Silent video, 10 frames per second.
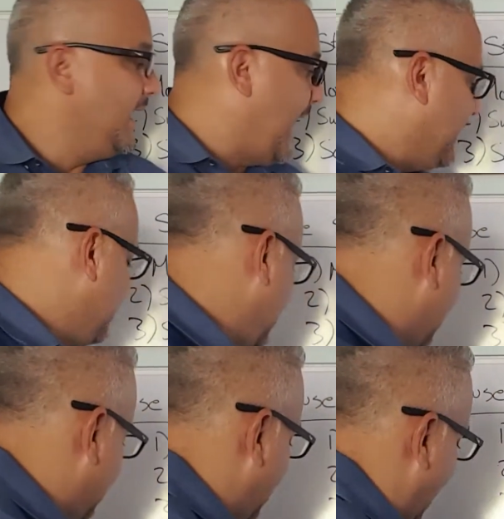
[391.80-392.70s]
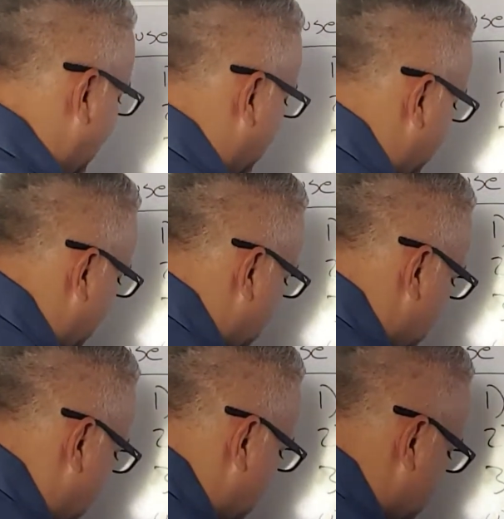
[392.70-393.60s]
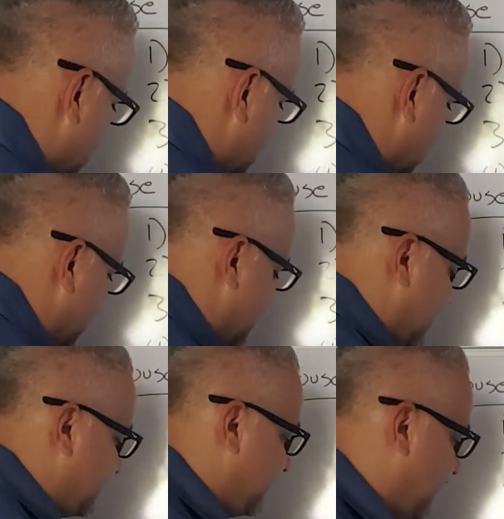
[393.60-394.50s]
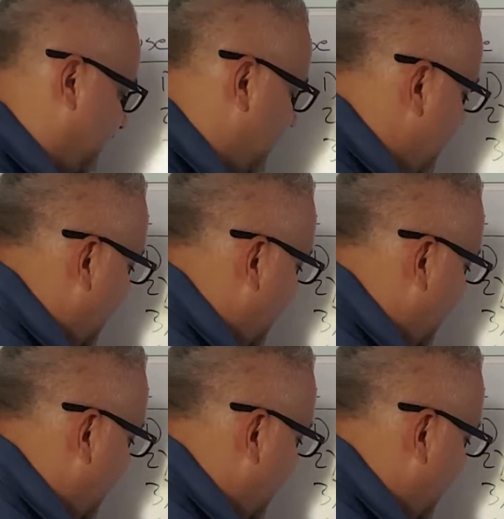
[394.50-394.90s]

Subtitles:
And then the final thing you want to do, the sixth thing,